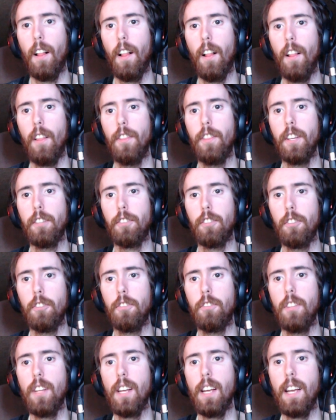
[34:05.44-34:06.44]
this
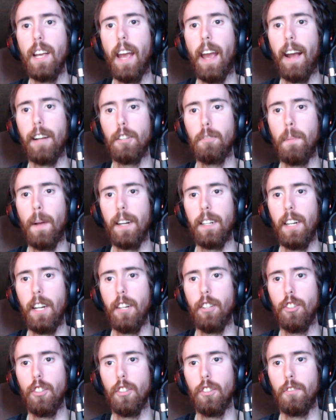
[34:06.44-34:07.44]
is the
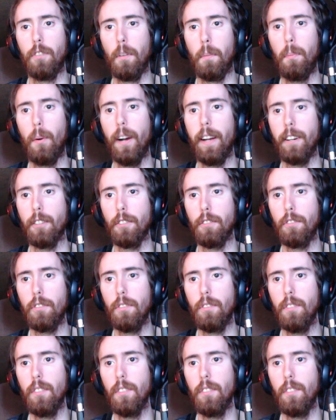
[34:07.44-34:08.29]
expectations for players.